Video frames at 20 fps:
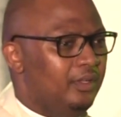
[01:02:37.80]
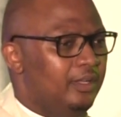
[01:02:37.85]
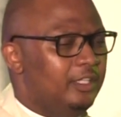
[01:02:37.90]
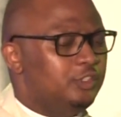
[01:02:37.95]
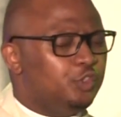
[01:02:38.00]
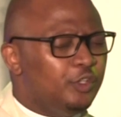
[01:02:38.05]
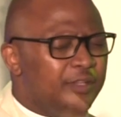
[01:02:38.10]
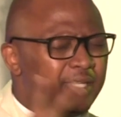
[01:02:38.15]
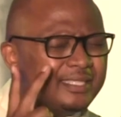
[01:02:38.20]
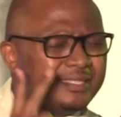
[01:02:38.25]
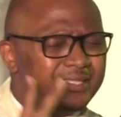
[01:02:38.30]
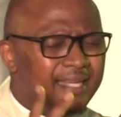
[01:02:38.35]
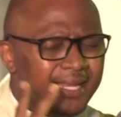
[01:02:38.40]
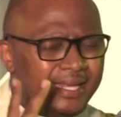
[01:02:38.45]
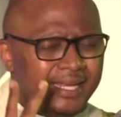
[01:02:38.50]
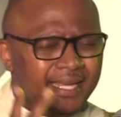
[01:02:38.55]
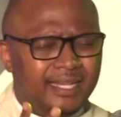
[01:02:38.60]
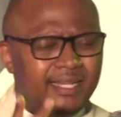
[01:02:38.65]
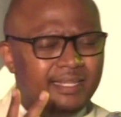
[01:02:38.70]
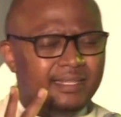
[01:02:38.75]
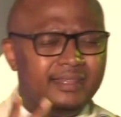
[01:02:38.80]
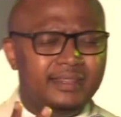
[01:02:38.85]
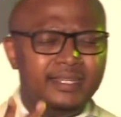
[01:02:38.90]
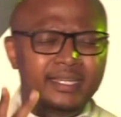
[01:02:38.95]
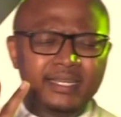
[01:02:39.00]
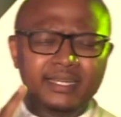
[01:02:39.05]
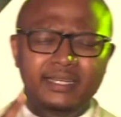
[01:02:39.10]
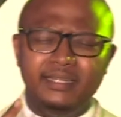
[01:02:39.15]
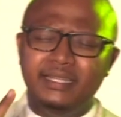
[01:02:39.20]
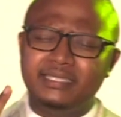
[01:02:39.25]
And so the second
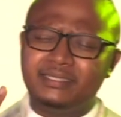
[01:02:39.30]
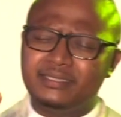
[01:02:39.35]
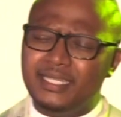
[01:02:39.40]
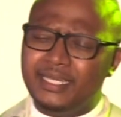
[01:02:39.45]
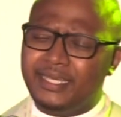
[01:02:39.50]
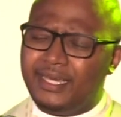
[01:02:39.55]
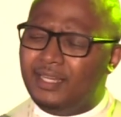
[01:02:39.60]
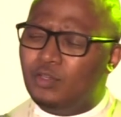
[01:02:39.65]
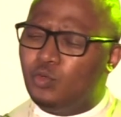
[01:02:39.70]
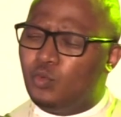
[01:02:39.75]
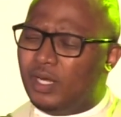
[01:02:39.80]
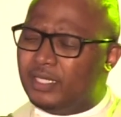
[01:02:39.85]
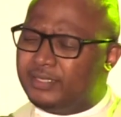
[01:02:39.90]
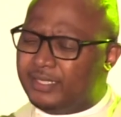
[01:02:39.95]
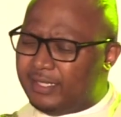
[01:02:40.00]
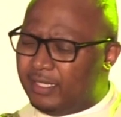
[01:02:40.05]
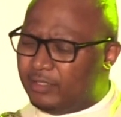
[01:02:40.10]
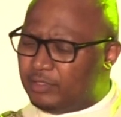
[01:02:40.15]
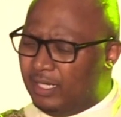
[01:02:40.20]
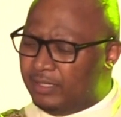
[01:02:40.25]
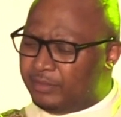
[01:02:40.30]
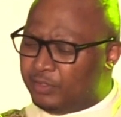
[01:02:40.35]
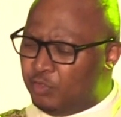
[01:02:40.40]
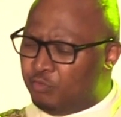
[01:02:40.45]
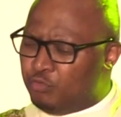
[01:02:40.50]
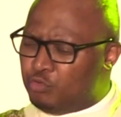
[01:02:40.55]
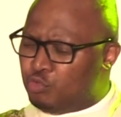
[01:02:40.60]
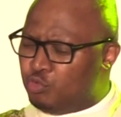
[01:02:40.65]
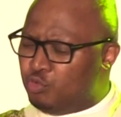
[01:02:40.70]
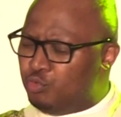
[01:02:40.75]
thing, I said I'll
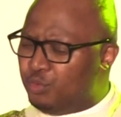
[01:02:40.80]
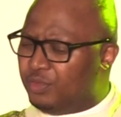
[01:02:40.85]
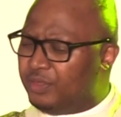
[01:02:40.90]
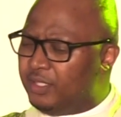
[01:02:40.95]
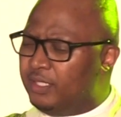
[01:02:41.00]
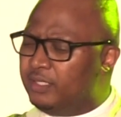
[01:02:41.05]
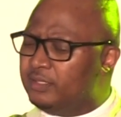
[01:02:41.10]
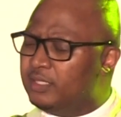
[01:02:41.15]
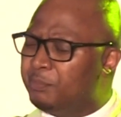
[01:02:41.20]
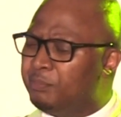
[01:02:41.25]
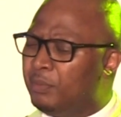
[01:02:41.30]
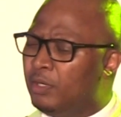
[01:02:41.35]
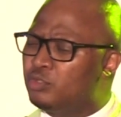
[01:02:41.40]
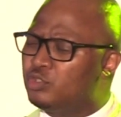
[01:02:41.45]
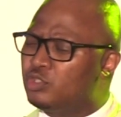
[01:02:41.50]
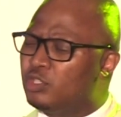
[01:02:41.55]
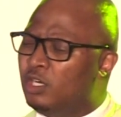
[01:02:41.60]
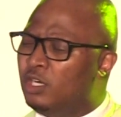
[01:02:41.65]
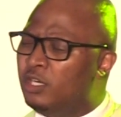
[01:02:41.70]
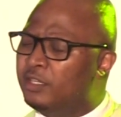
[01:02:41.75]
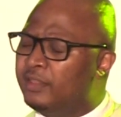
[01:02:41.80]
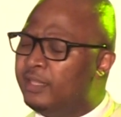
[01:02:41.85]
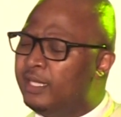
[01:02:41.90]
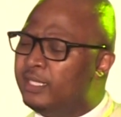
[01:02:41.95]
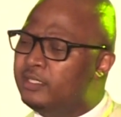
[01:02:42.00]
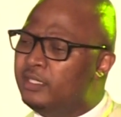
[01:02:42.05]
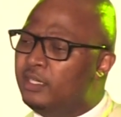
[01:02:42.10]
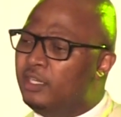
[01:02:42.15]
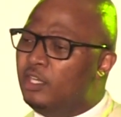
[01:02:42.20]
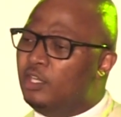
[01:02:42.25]
give you two things about God
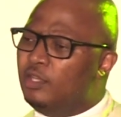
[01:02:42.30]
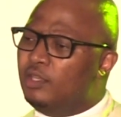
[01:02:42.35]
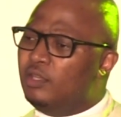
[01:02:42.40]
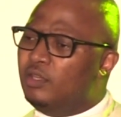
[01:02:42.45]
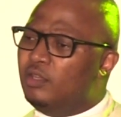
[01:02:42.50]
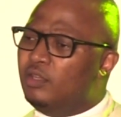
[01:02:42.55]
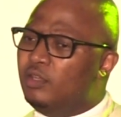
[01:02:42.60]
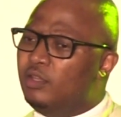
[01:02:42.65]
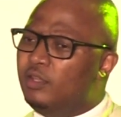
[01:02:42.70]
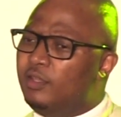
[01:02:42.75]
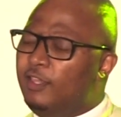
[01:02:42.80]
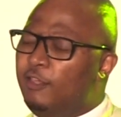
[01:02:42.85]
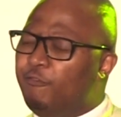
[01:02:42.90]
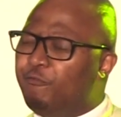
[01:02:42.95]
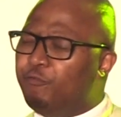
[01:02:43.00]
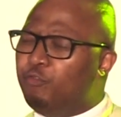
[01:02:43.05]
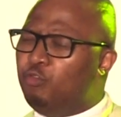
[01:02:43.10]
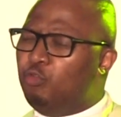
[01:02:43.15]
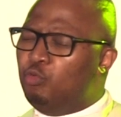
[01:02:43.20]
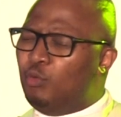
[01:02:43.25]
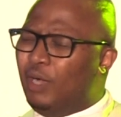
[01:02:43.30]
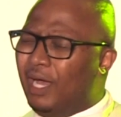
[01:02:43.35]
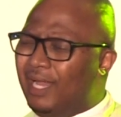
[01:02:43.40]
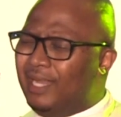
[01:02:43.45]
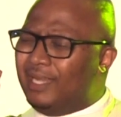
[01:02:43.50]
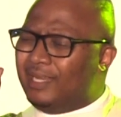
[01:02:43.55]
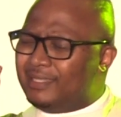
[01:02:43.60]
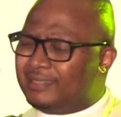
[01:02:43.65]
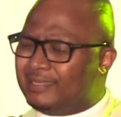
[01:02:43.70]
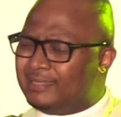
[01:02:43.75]
that if you
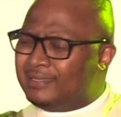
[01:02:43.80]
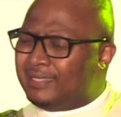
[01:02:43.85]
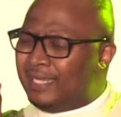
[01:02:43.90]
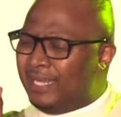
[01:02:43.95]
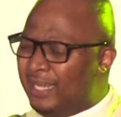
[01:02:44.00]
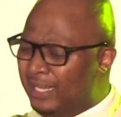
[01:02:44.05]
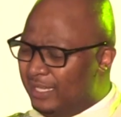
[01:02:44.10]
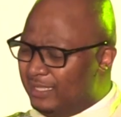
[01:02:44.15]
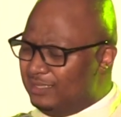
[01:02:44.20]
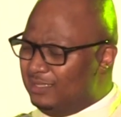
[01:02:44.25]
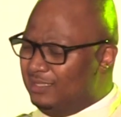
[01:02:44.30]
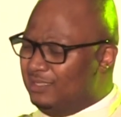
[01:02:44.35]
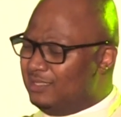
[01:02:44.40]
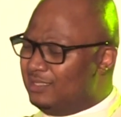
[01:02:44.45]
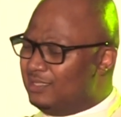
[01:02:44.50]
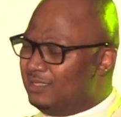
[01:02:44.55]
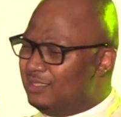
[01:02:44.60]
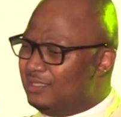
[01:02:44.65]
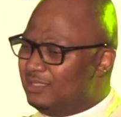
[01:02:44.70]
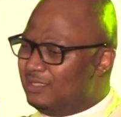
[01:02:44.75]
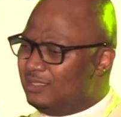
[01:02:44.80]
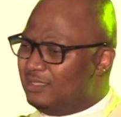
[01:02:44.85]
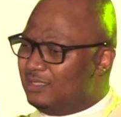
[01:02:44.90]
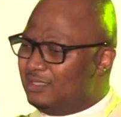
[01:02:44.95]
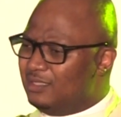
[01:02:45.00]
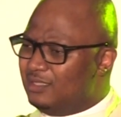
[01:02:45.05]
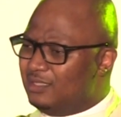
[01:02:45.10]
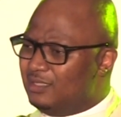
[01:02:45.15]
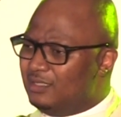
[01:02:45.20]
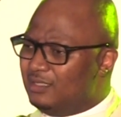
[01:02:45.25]
understand,
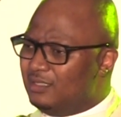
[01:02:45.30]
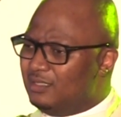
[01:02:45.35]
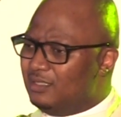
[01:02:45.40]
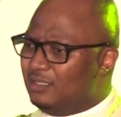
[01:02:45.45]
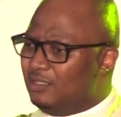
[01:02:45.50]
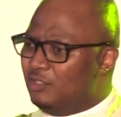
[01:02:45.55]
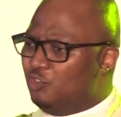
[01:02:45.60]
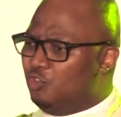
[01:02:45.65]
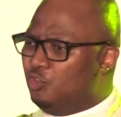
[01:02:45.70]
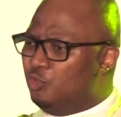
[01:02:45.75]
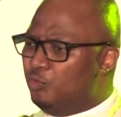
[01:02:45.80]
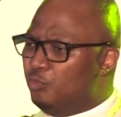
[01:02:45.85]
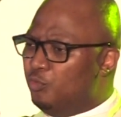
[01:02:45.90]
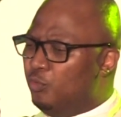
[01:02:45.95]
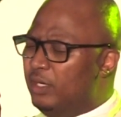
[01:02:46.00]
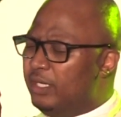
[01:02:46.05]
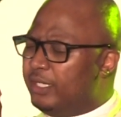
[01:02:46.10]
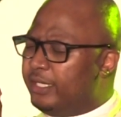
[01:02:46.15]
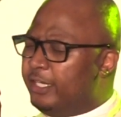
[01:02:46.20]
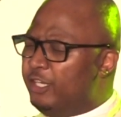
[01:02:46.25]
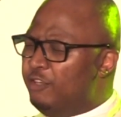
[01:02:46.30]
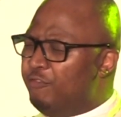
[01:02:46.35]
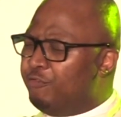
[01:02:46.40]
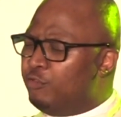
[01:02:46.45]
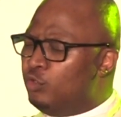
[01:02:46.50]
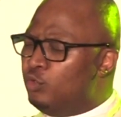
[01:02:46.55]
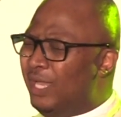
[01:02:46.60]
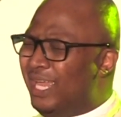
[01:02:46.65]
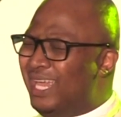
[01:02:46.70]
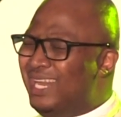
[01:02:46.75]
you will give
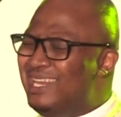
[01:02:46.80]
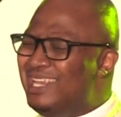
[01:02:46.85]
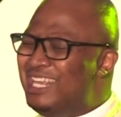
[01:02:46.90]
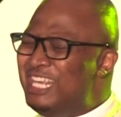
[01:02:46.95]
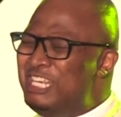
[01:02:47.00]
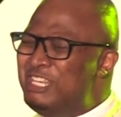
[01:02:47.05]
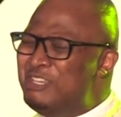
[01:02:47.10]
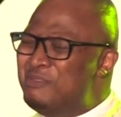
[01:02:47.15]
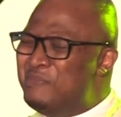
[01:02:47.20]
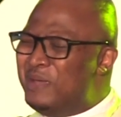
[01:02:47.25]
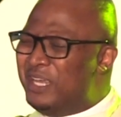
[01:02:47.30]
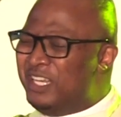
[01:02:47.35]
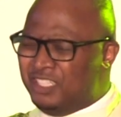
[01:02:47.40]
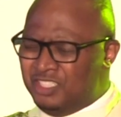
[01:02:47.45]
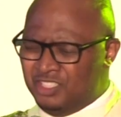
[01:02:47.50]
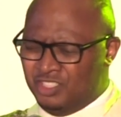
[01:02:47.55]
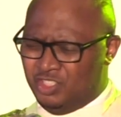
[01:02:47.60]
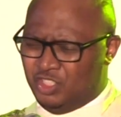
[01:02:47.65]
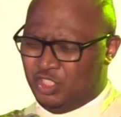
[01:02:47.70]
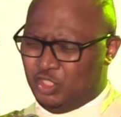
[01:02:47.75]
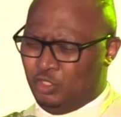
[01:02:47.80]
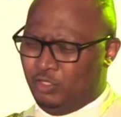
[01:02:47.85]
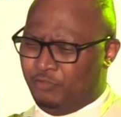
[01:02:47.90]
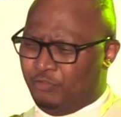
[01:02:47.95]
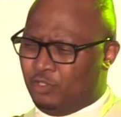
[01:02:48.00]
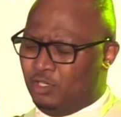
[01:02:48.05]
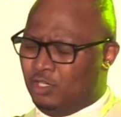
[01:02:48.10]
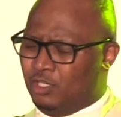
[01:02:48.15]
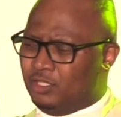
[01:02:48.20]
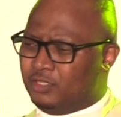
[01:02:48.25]
you an image
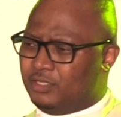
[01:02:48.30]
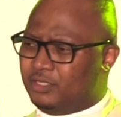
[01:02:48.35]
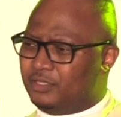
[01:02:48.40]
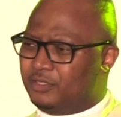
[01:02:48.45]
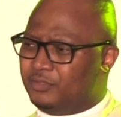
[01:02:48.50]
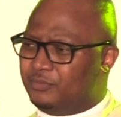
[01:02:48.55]
of God.